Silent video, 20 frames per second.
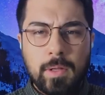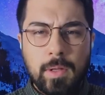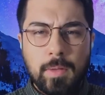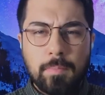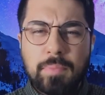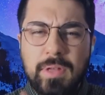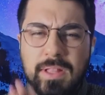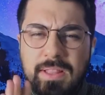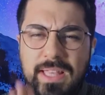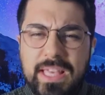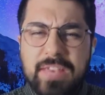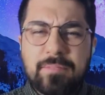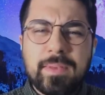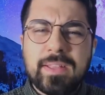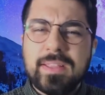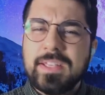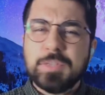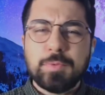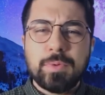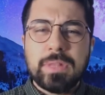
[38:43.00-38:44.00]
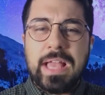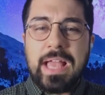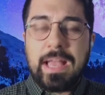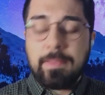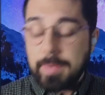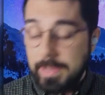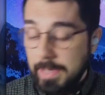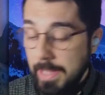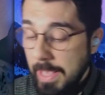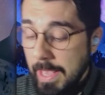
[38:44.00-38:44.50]
Believe me, this will
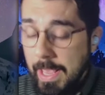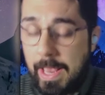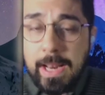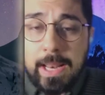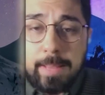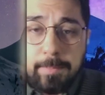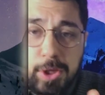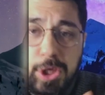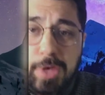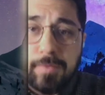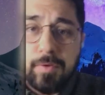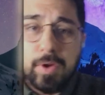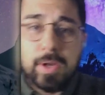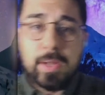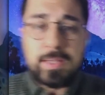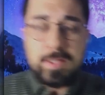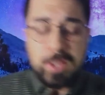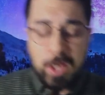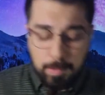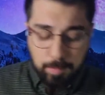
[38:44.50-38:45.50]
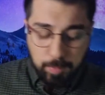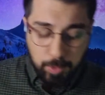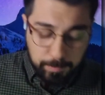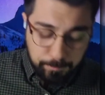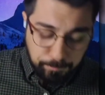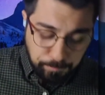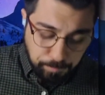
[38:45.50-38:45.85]
happen. Let me give you an example.